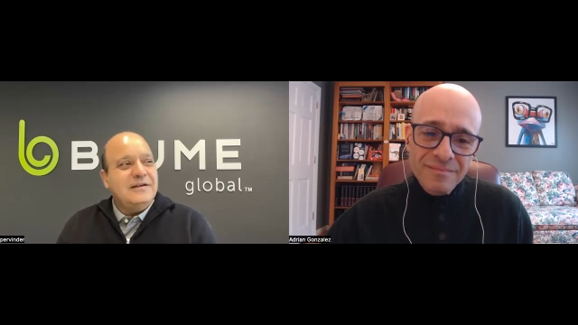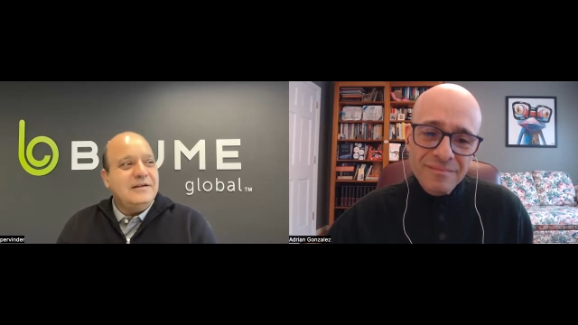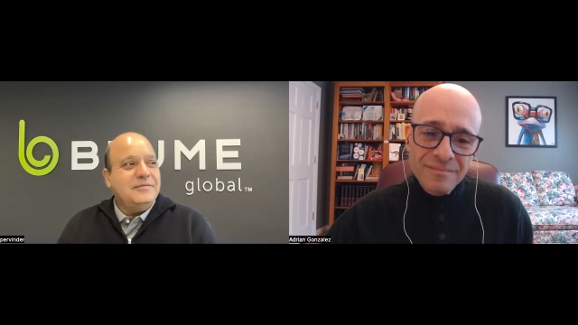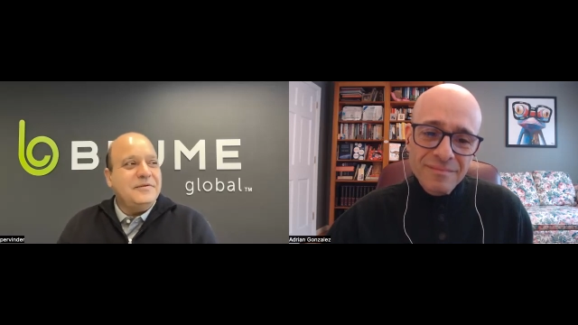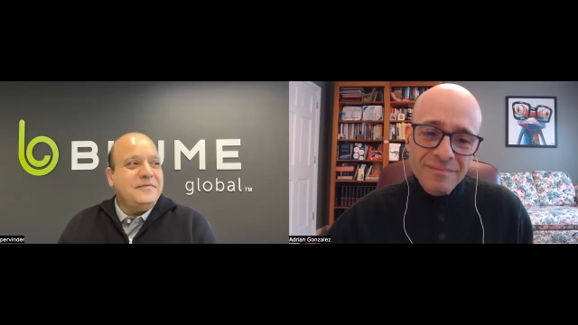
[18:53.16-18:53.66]

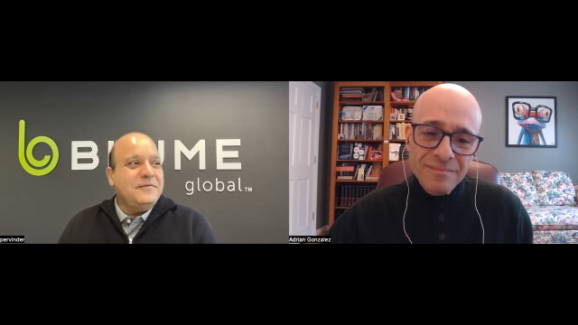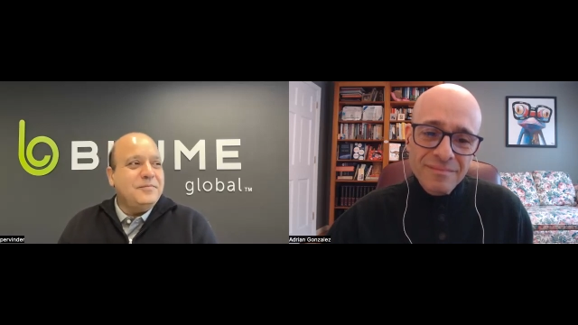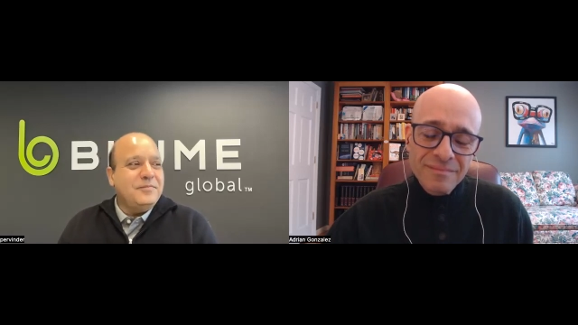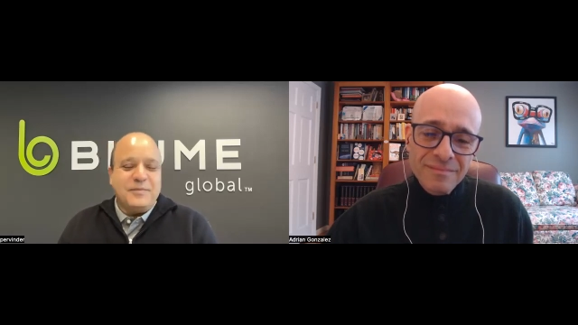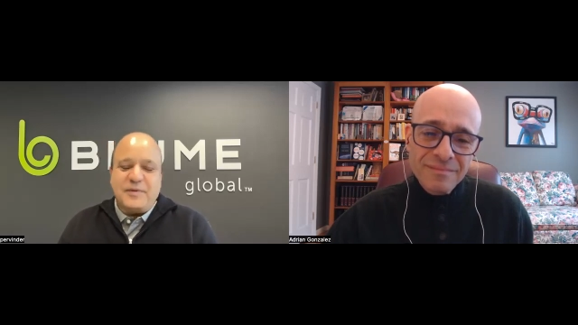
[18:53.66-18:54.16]
Speaker 1: if you
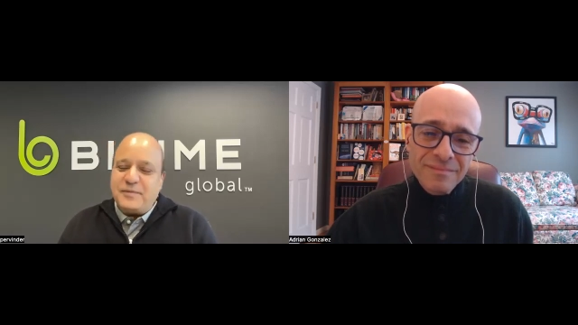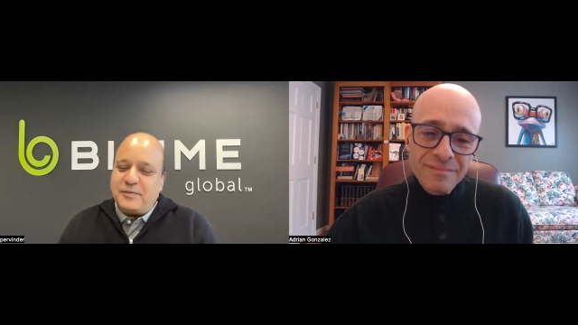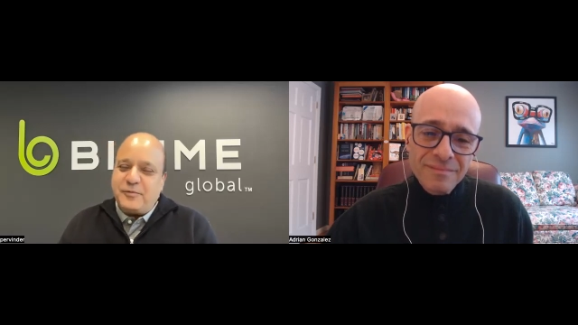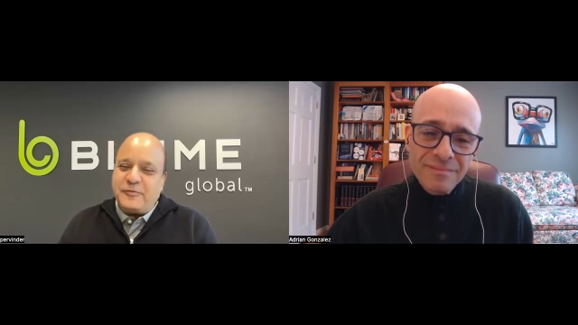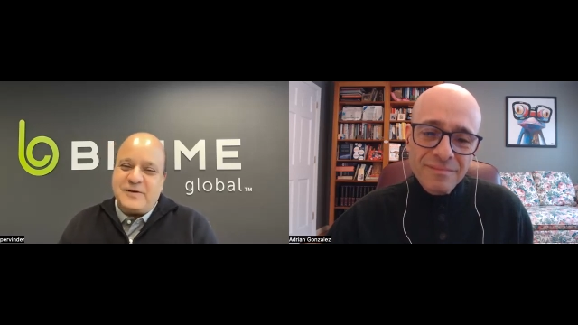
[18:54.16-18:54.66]
remember
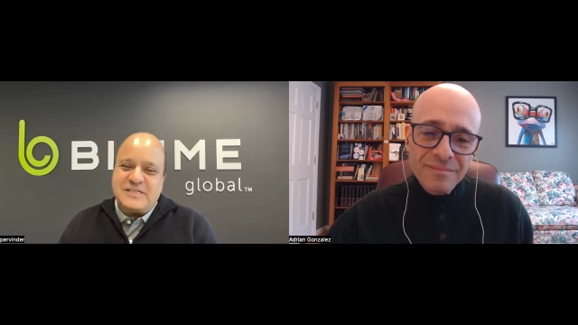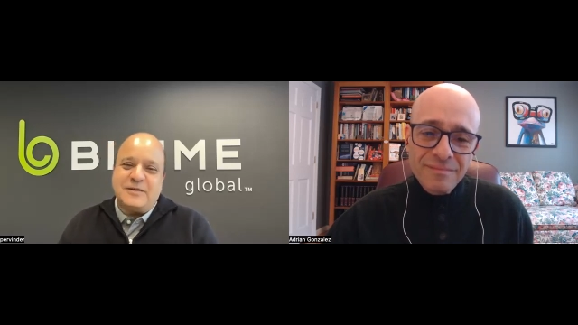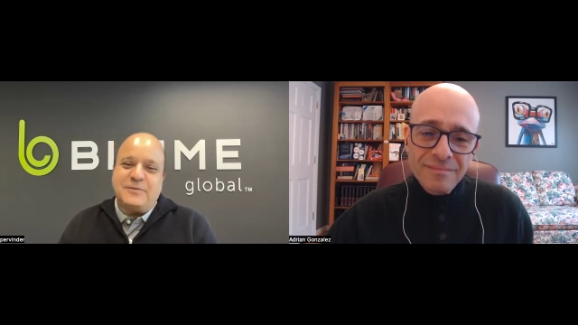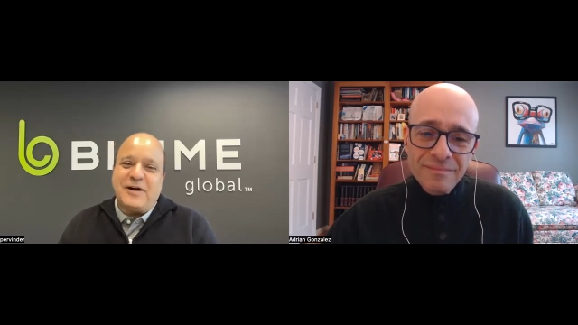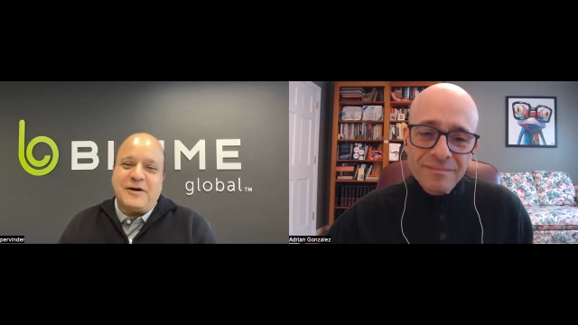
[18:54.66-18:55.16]

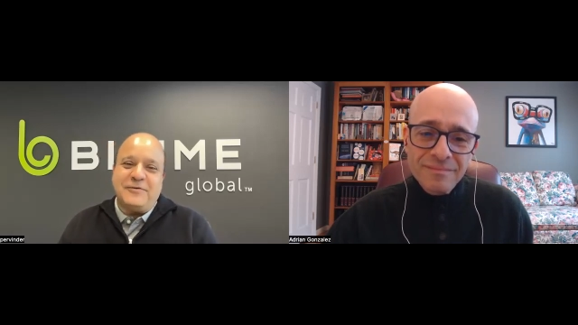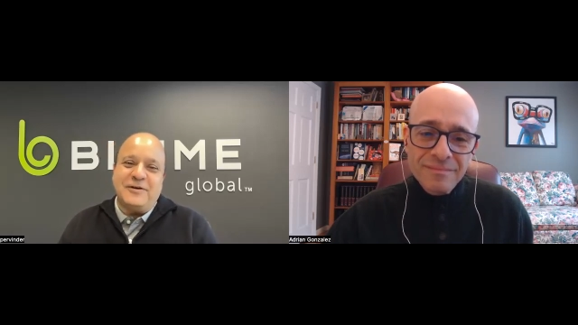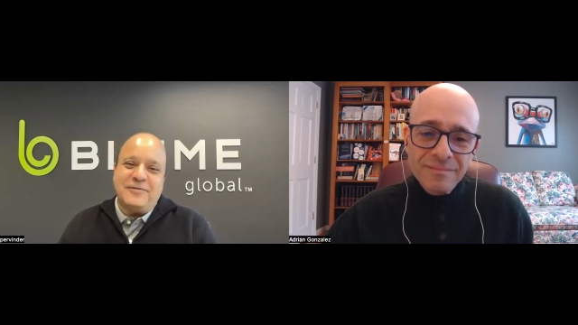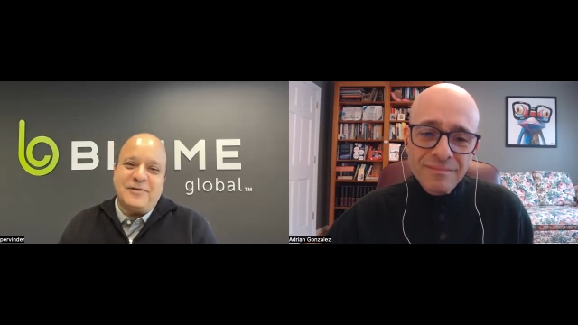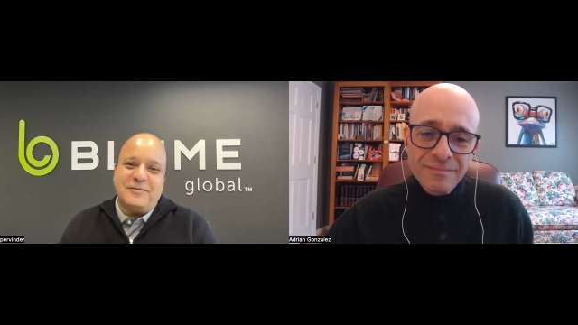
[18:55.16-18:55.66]
Professor
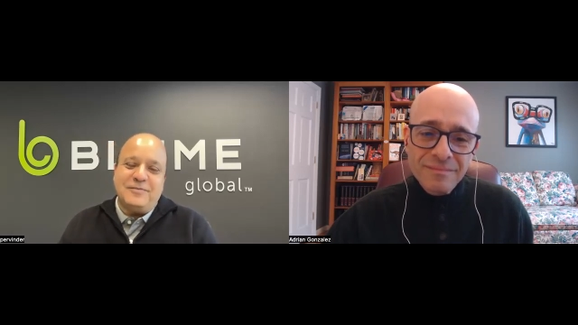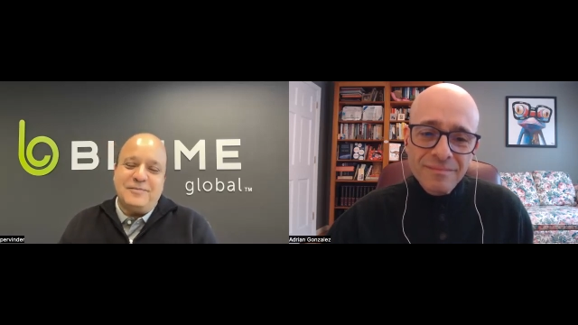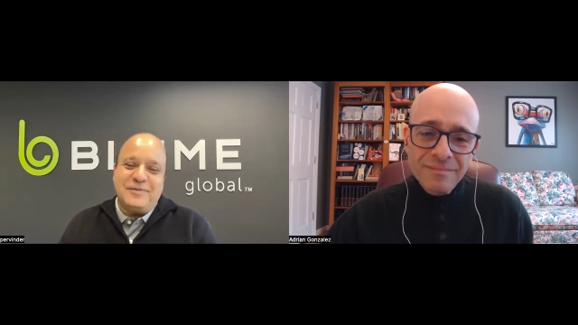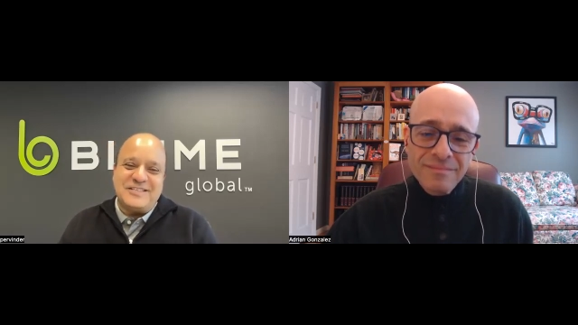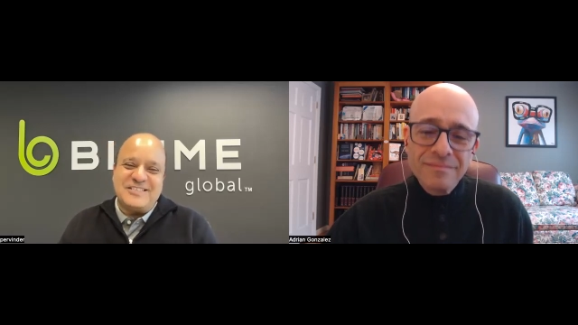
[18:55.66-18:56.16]
Powell from
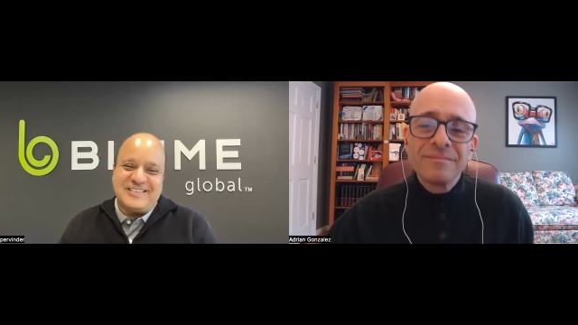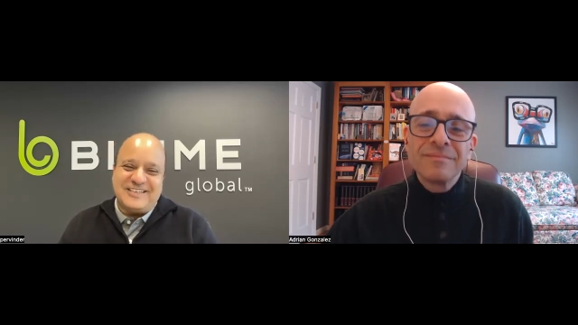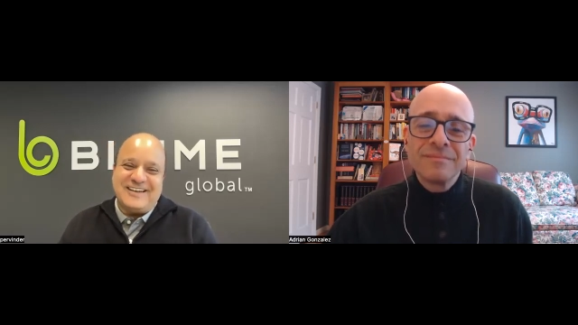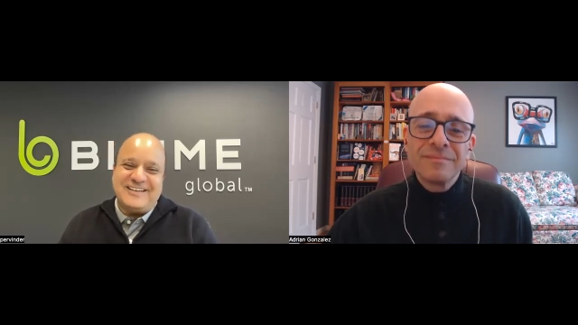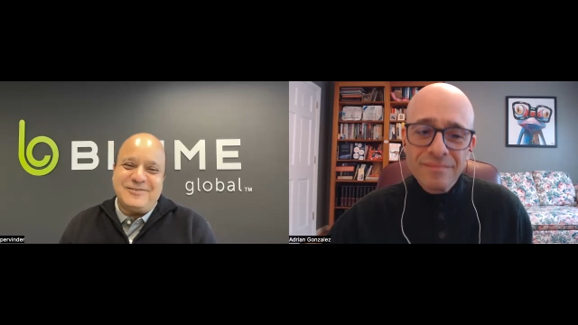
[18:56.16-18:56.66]
Princeton, right?